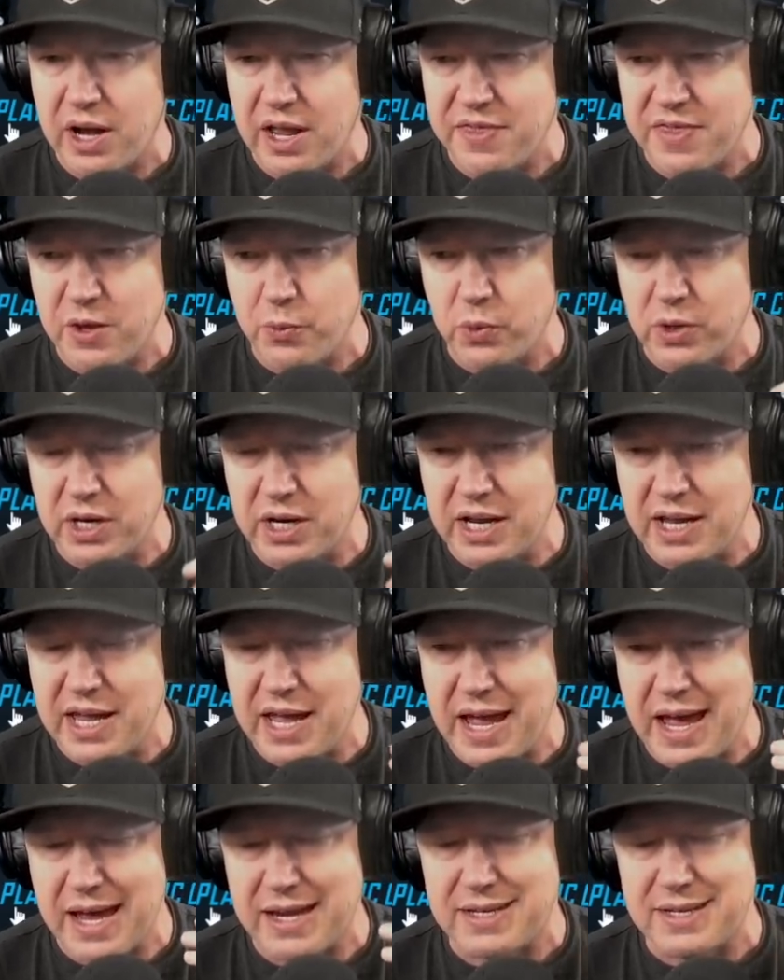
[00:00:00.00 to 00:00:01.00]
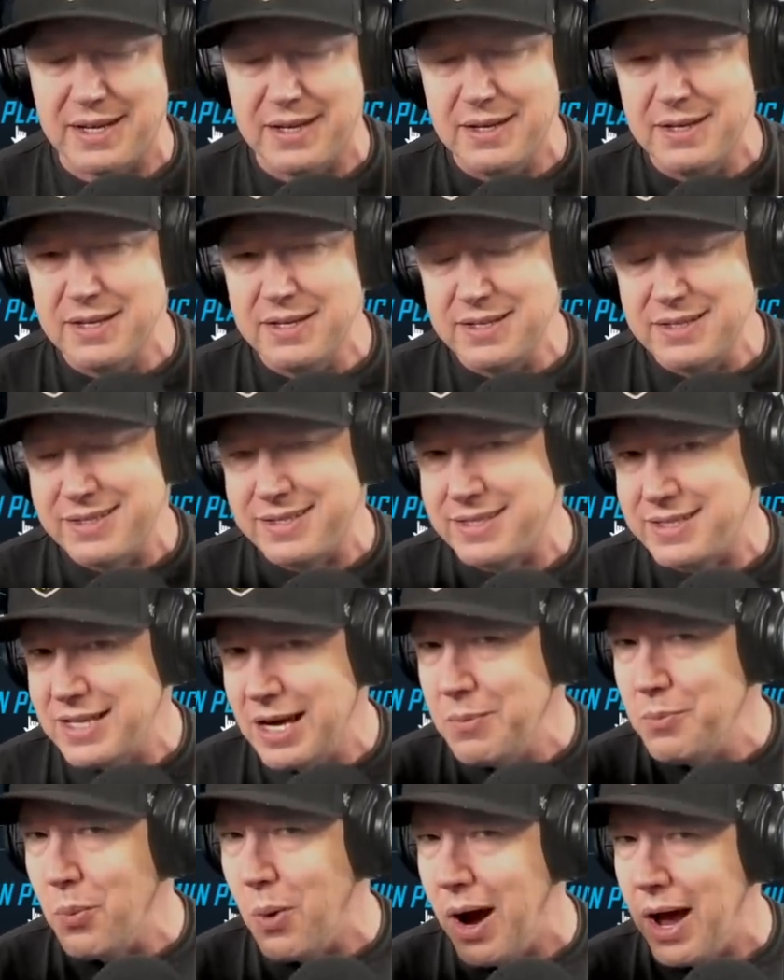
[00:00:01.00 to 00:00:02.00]
And then we're going to get
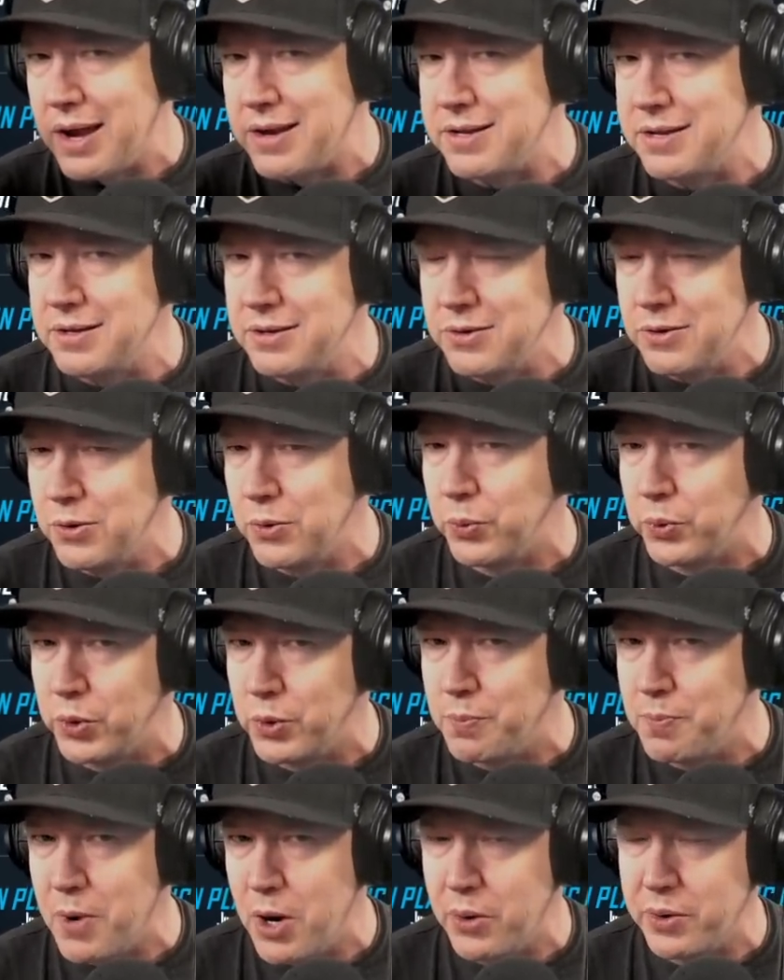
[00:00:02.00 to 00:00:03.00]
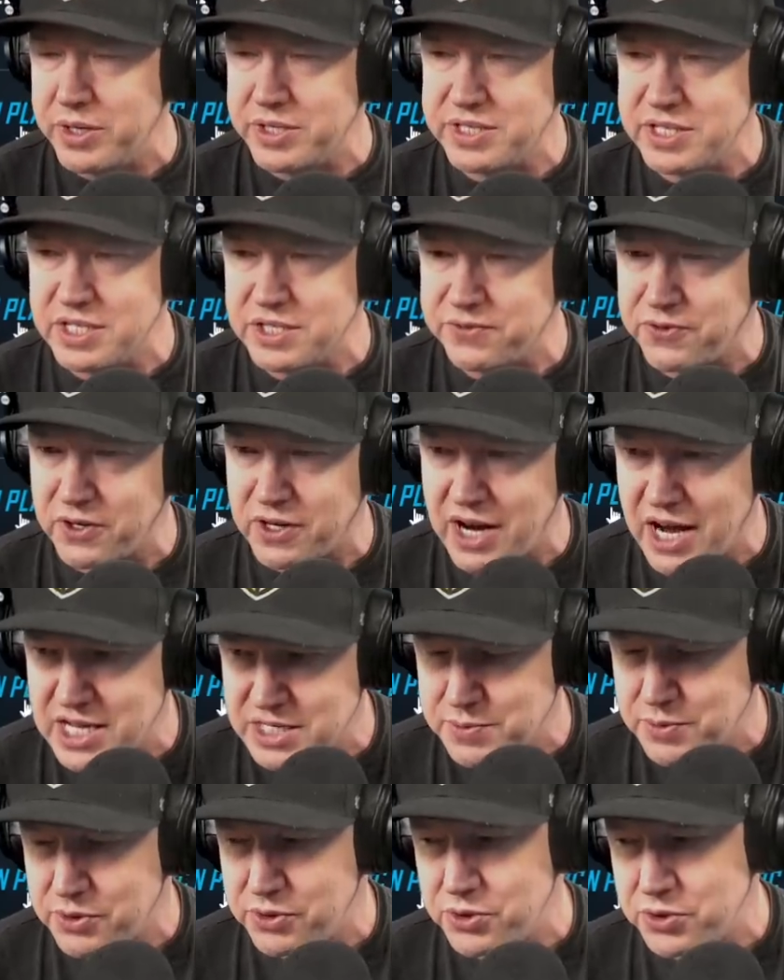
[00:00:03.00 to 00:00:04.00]
somewhat new room bonuses for
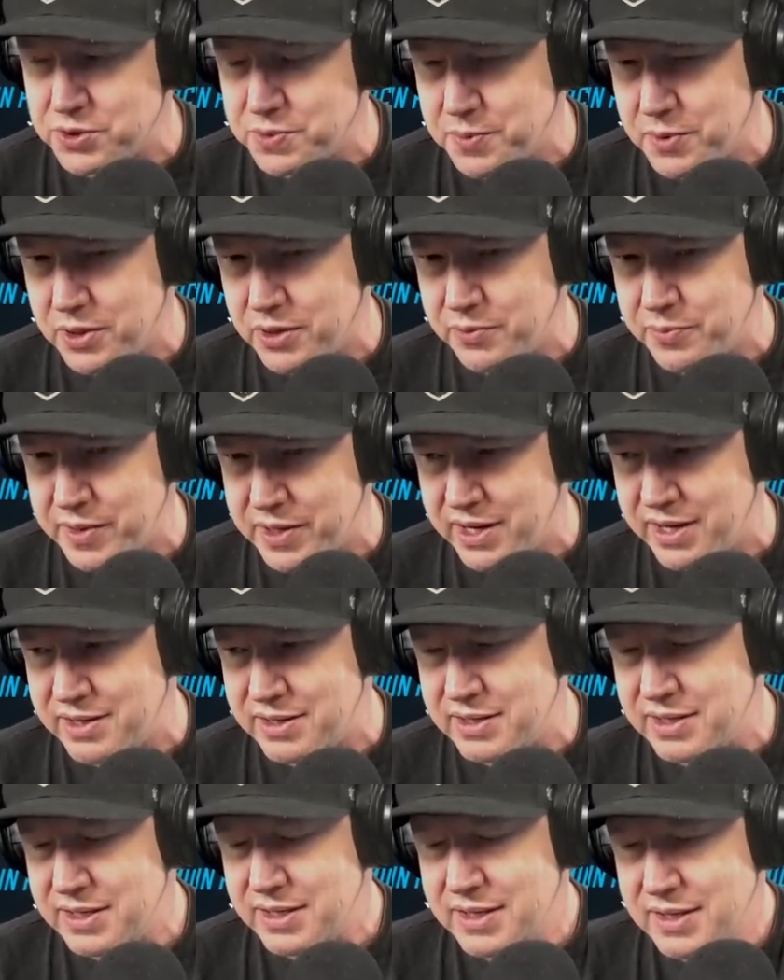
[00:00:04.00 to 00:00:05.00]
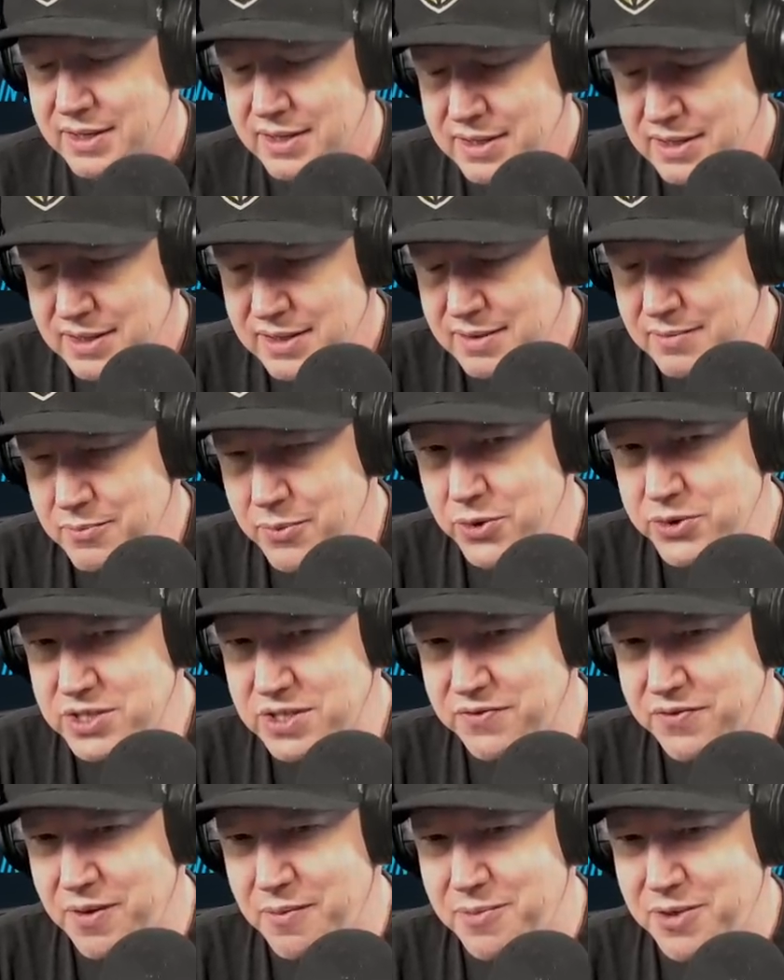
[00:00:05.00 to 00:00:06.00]
Cosmic Crucible, but most
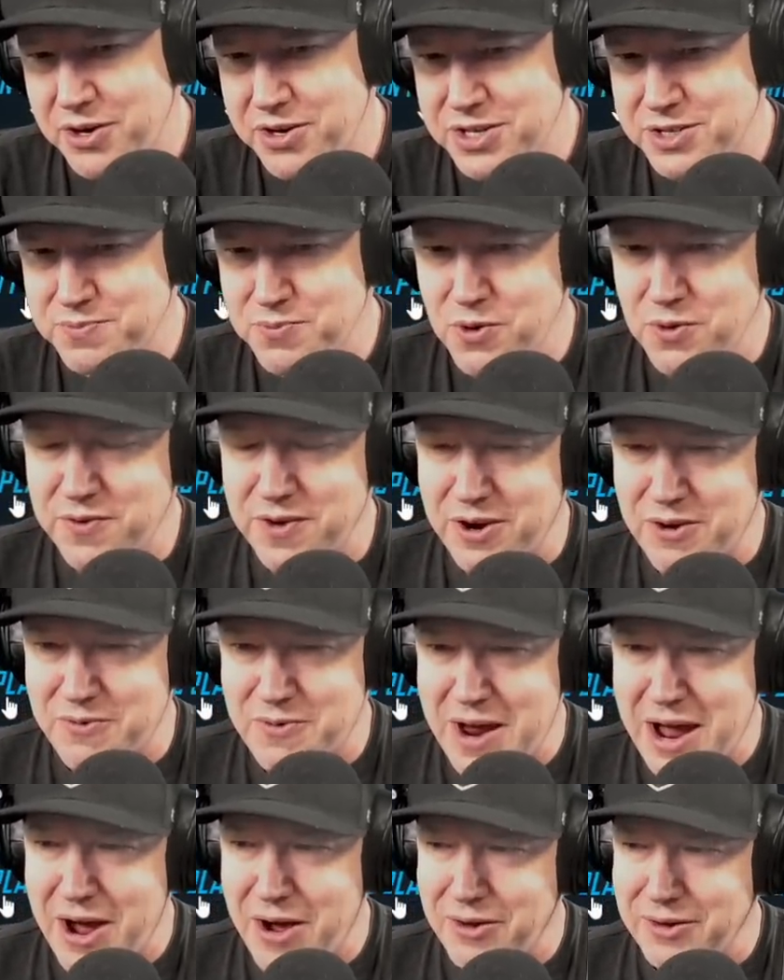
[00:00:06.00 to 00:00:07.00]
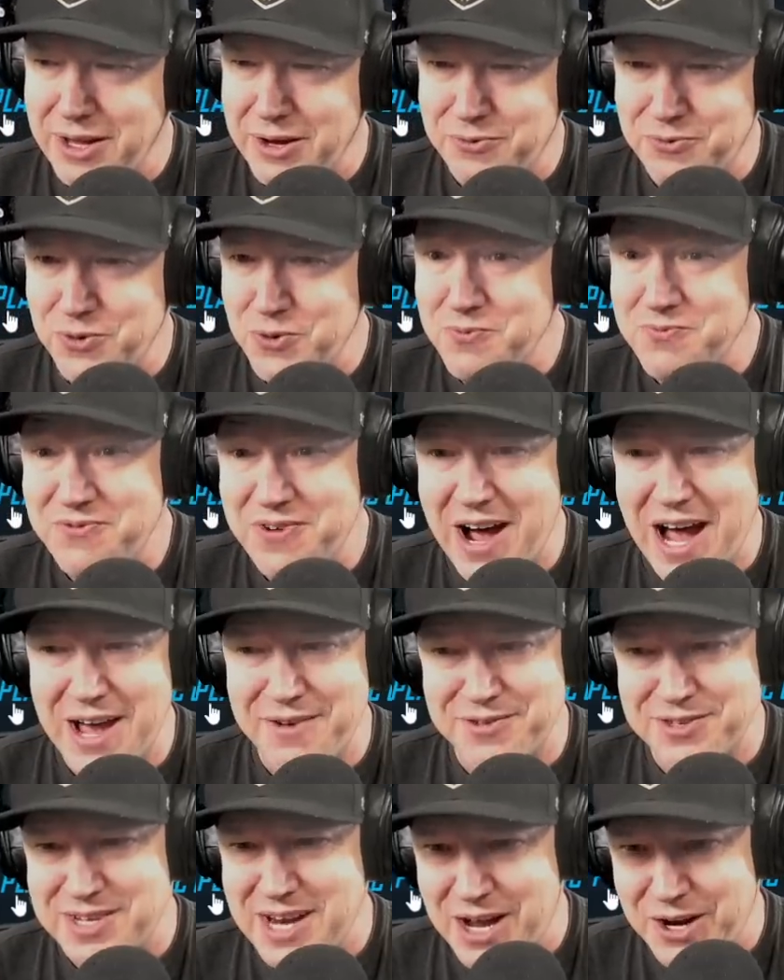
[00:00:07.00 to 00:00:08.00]
of them, they're just moving around. Like room
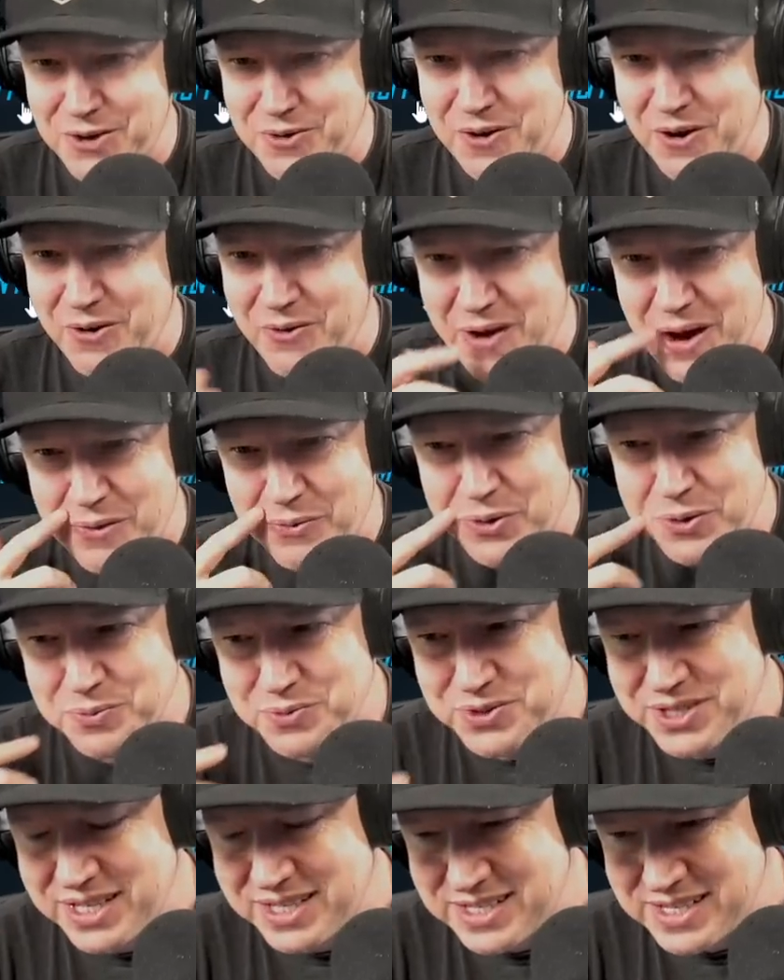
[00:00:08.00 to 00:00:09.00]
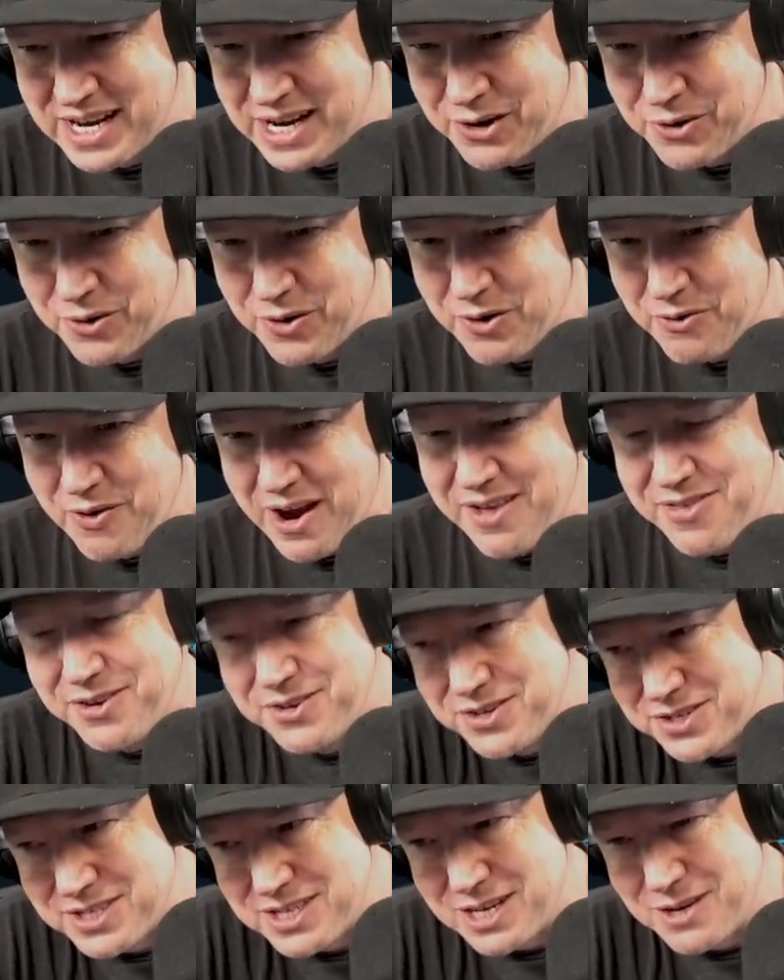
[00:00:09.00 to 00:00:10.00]
five is not going away, room six is not going away. They're
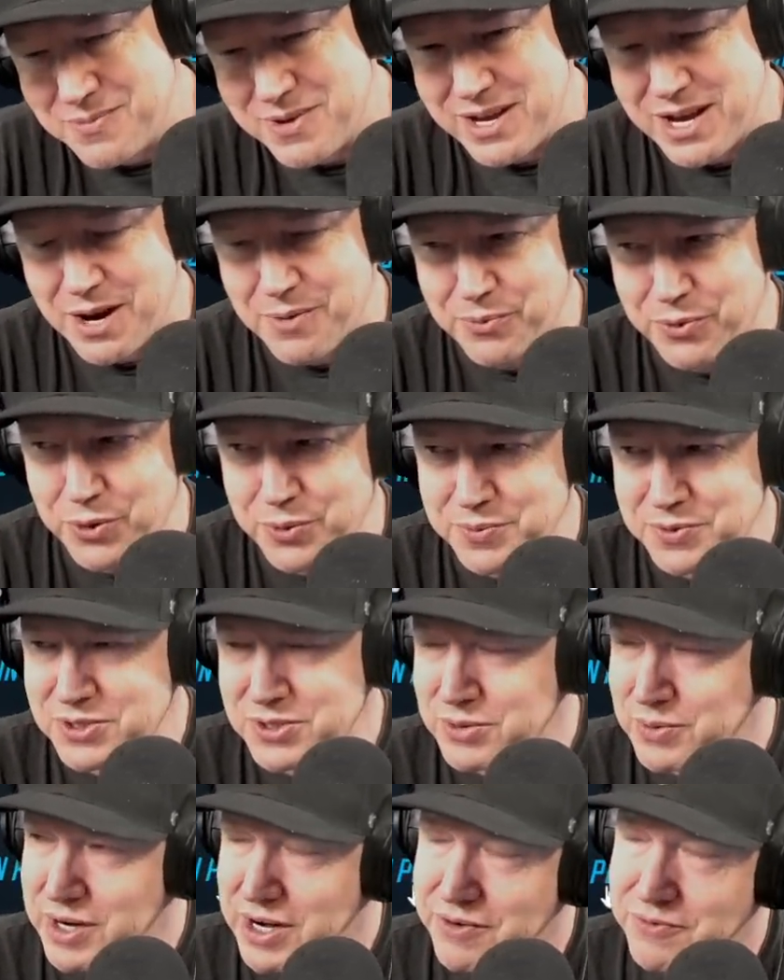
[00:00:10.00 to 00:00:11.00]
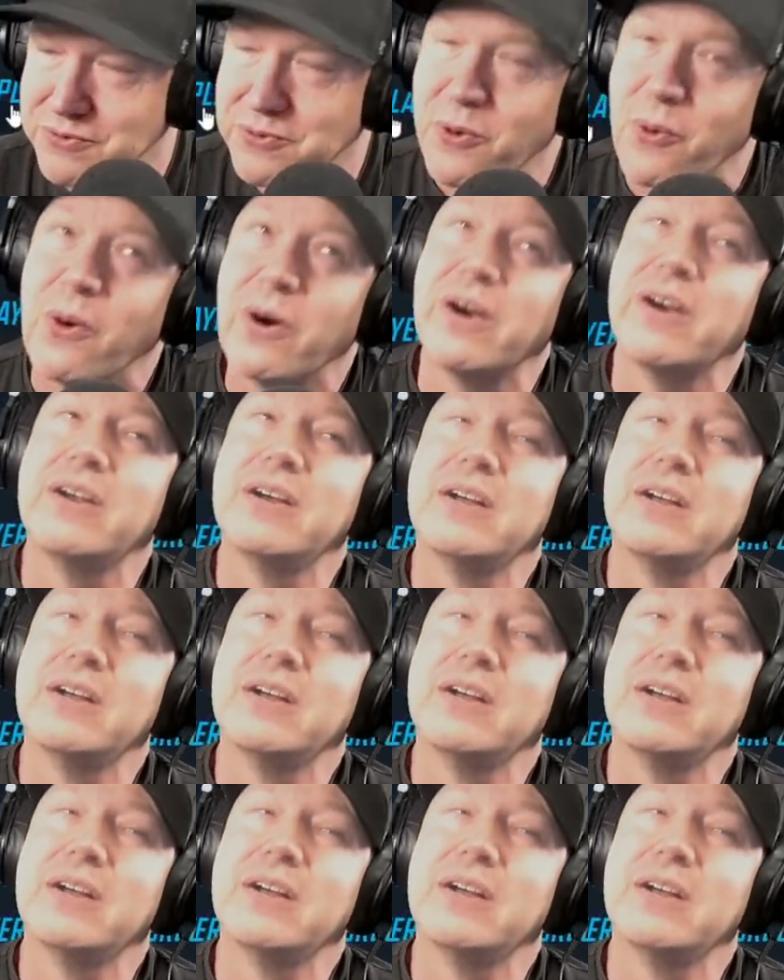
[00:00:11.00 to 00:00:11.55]
just going to become rooms three and four.